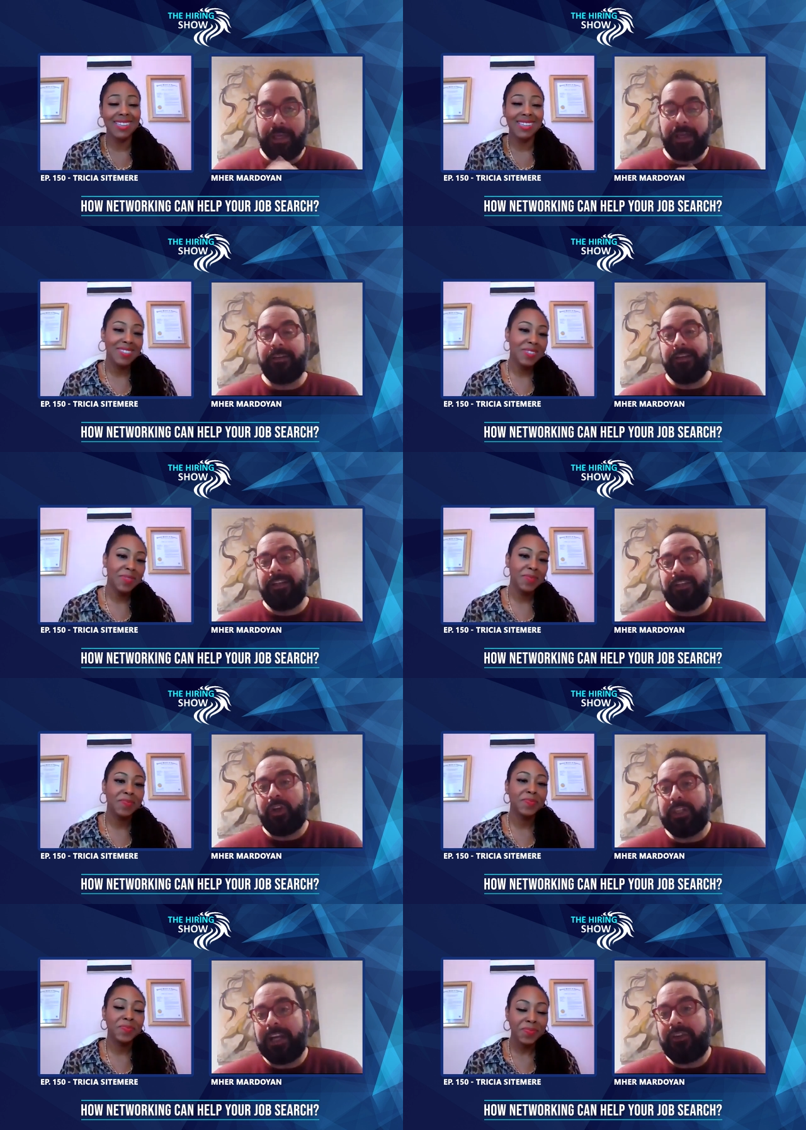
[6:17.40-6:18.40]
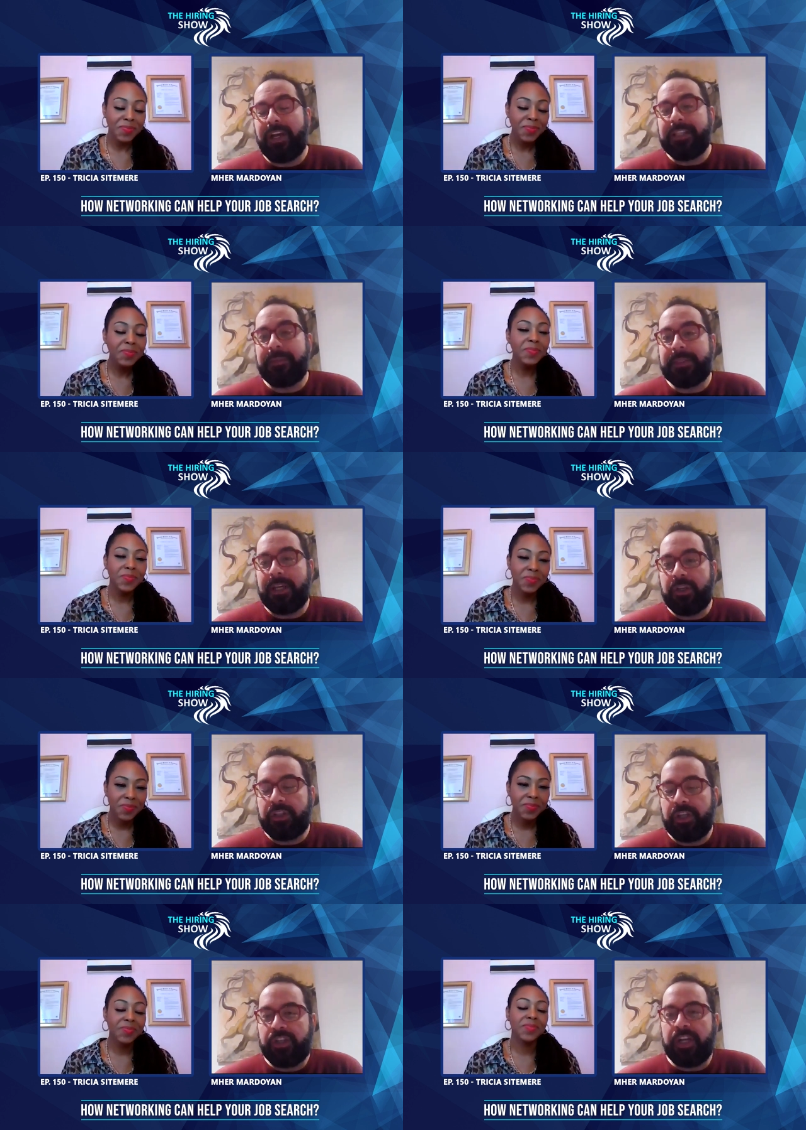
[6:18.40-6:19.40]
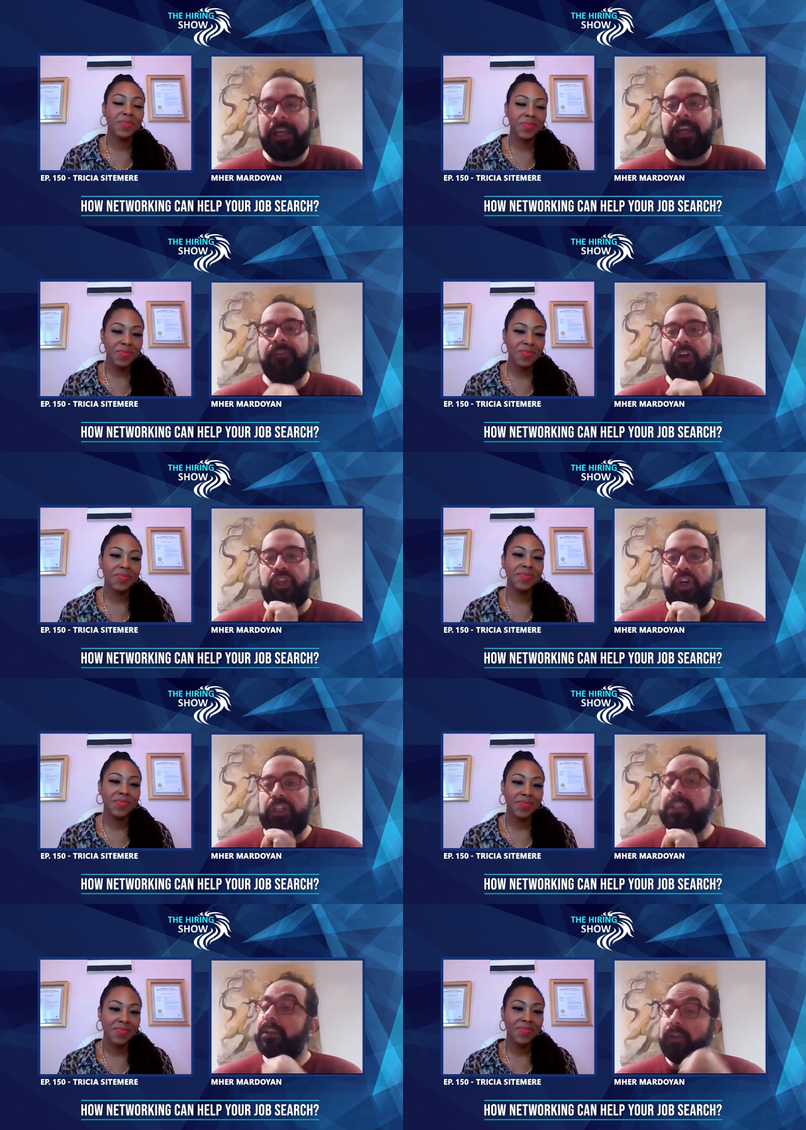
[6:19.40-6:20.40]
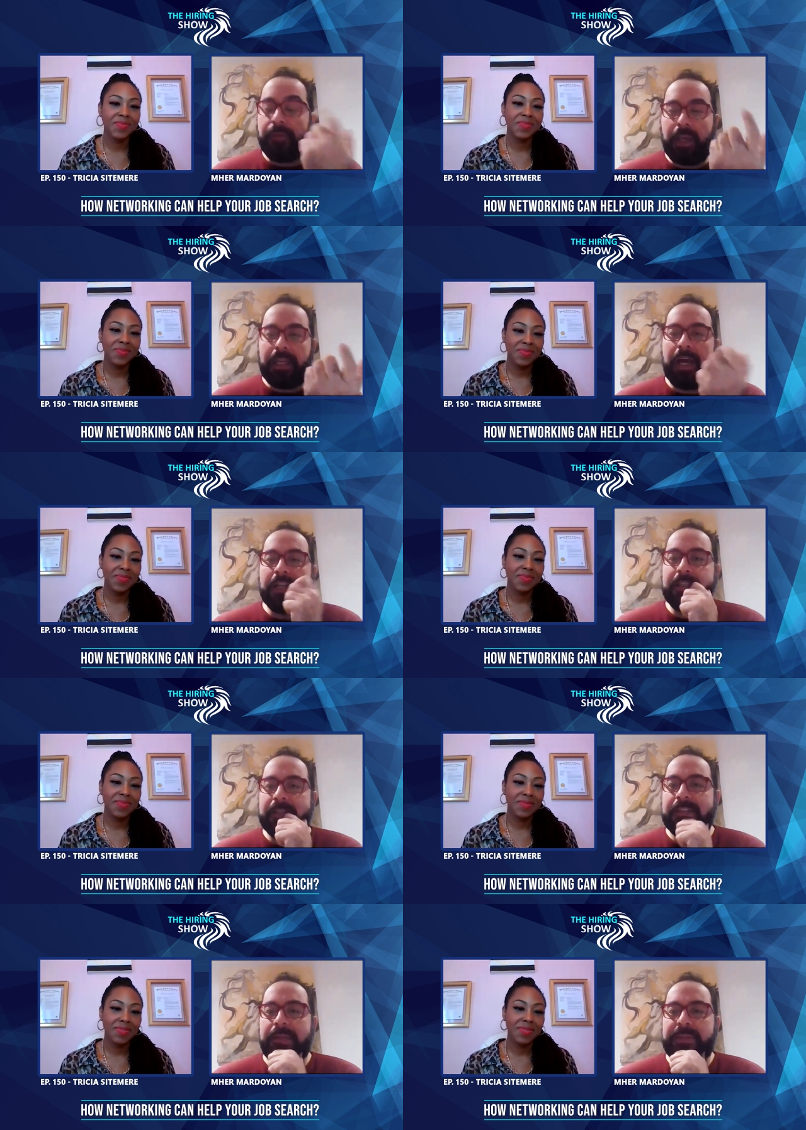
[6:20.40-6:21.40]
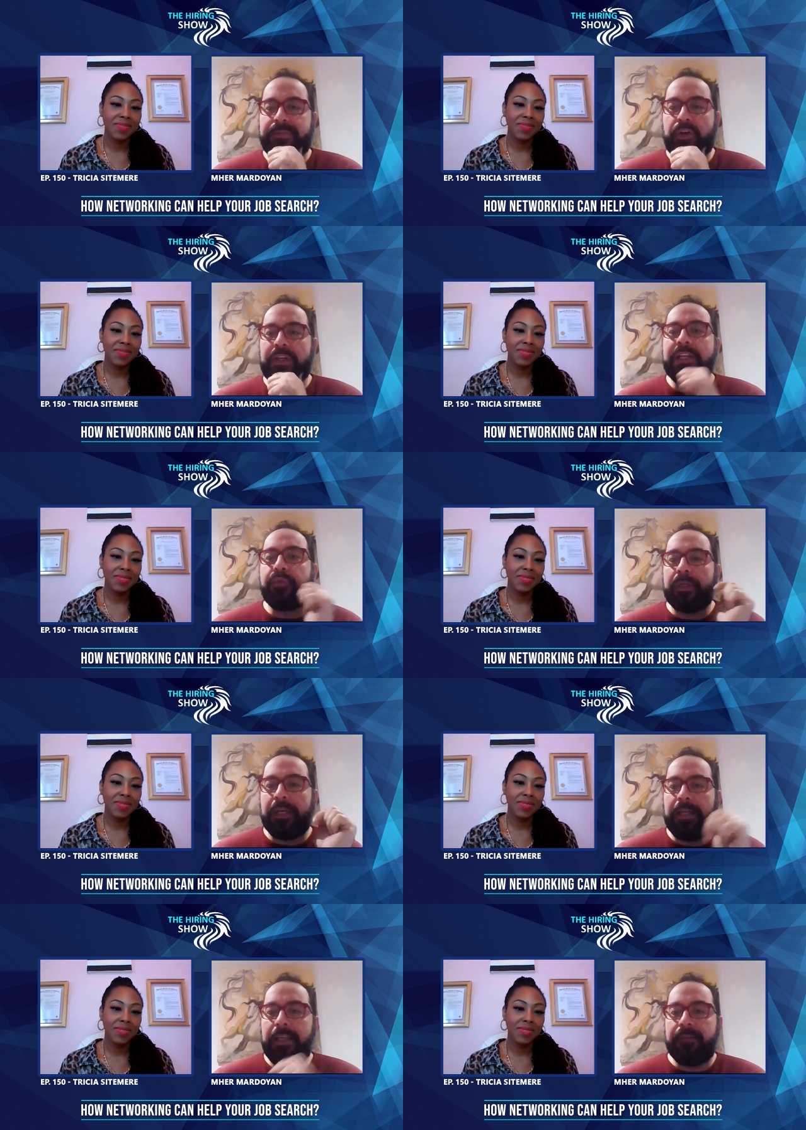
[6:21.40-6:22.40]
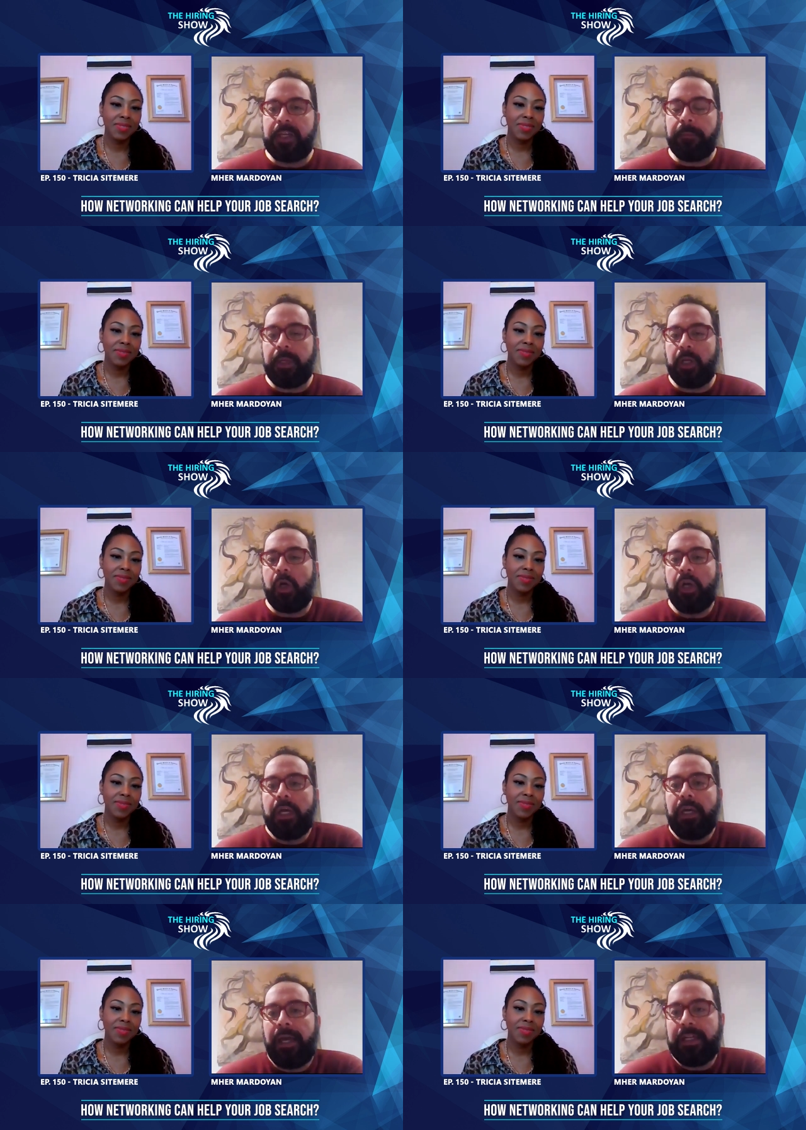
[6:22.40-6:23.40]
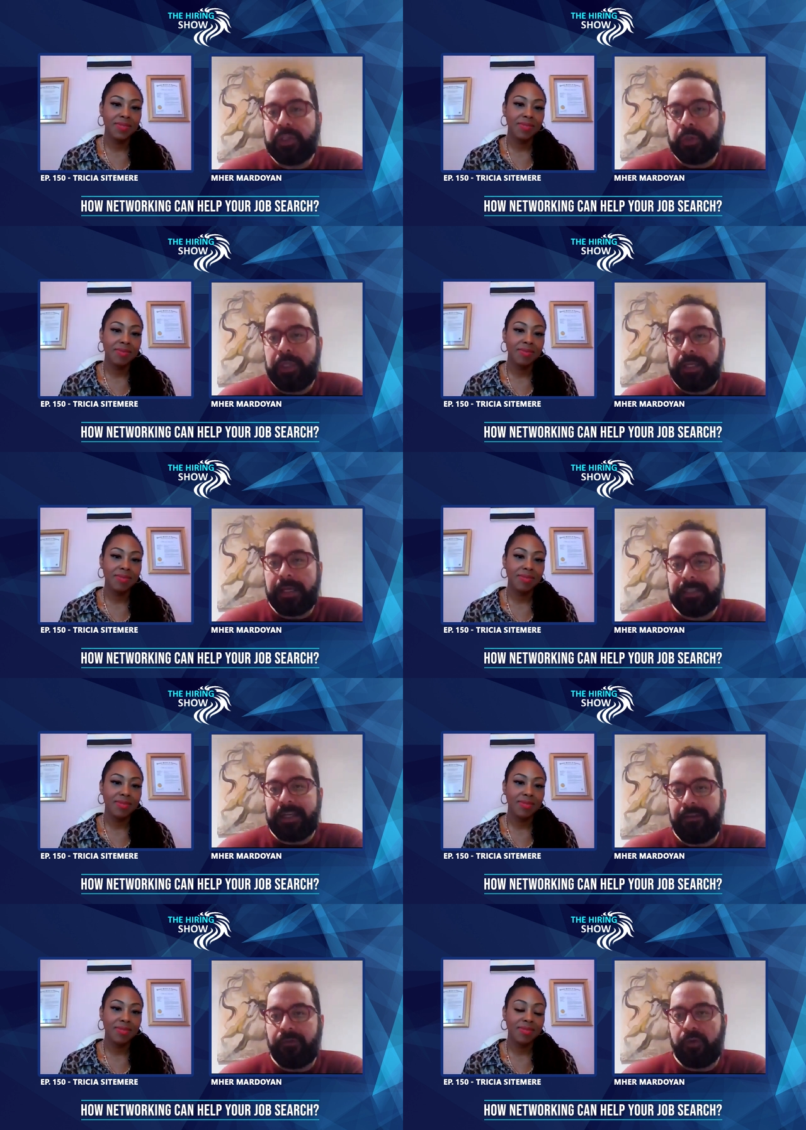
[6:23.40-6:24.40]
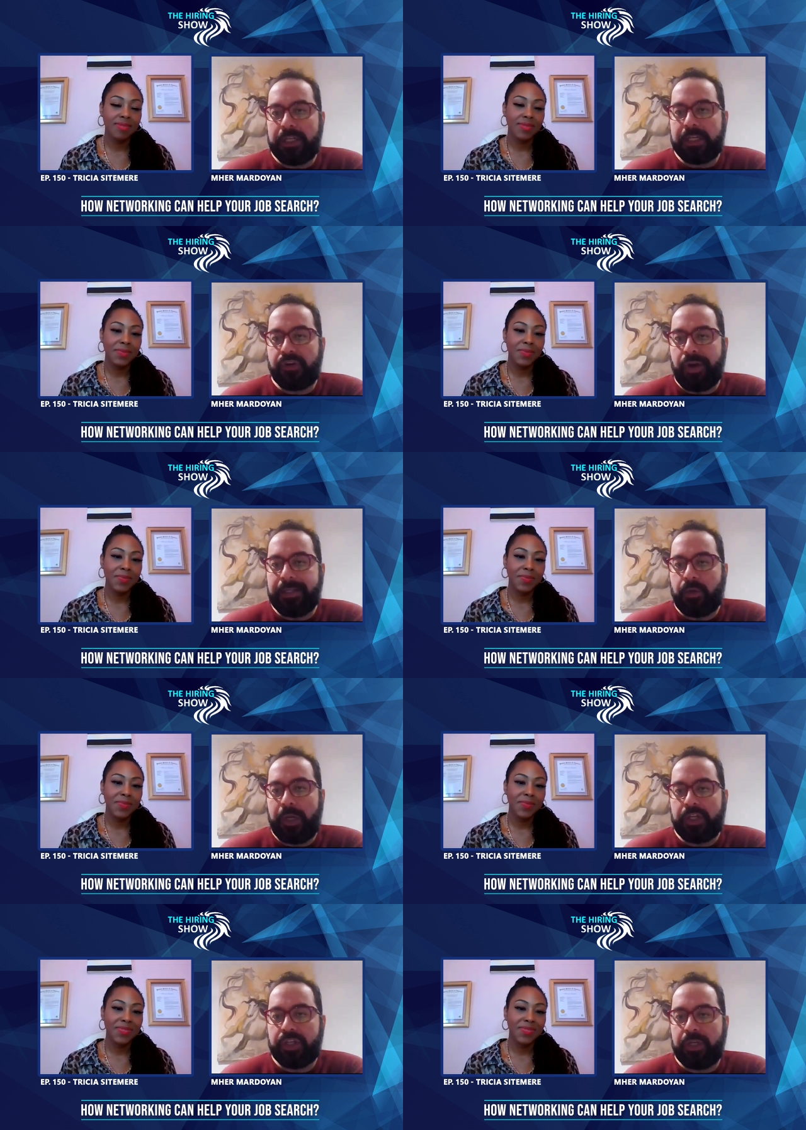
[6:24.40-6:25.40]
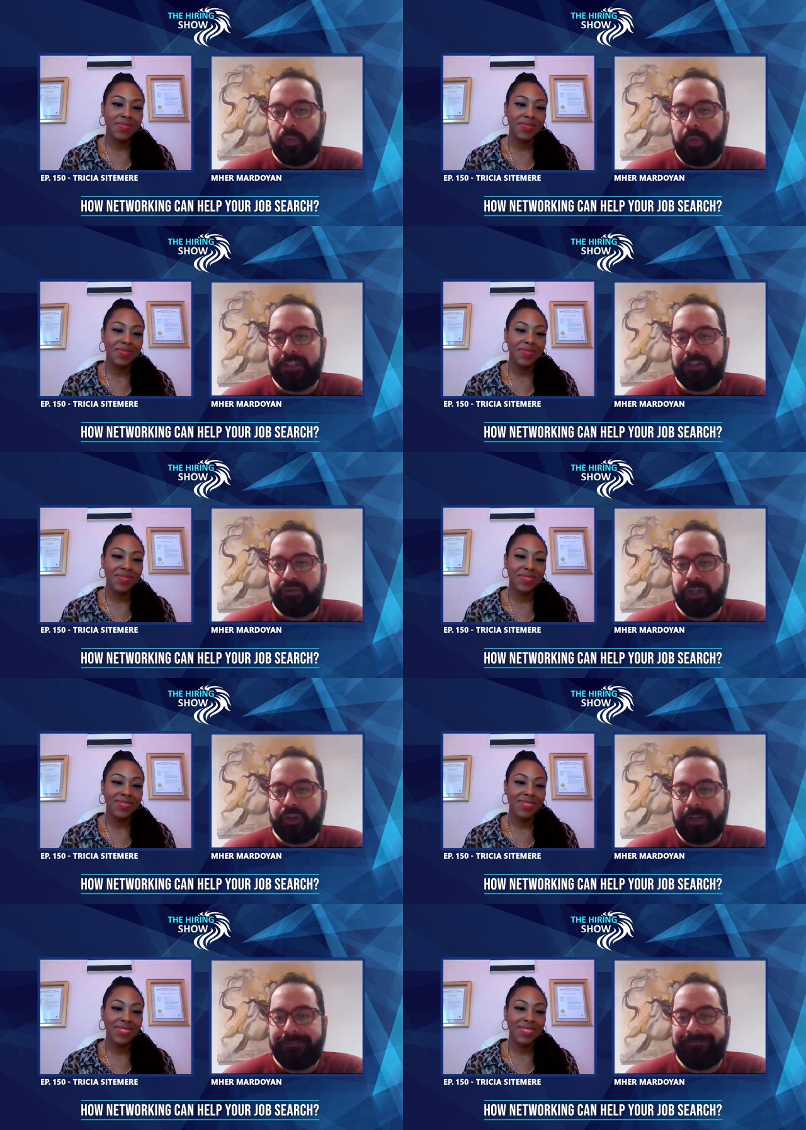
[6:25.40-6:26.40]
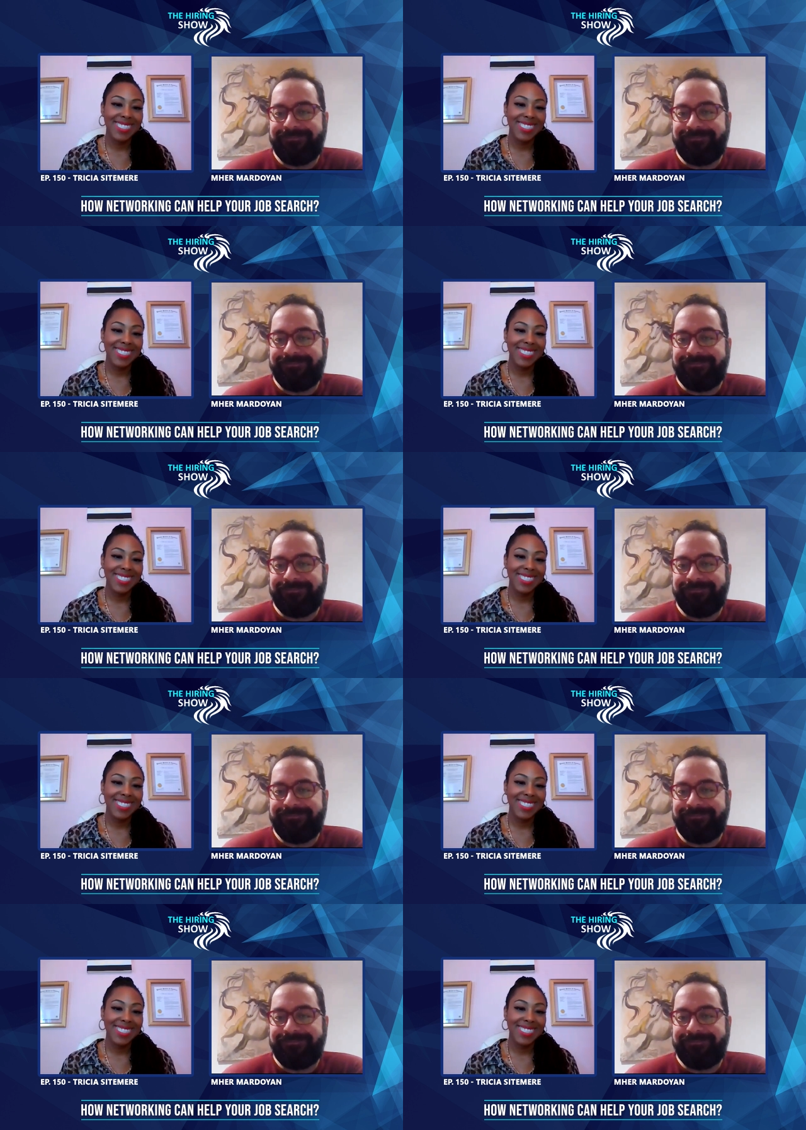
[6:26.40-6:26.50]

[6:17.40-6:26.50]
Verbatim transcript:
Speaker 1: Yeah, those are great tips. Thank you, Tricia. Again, for the audience, if you have any other tips for networking, leave them below and tune in next time for another great question with Tricia.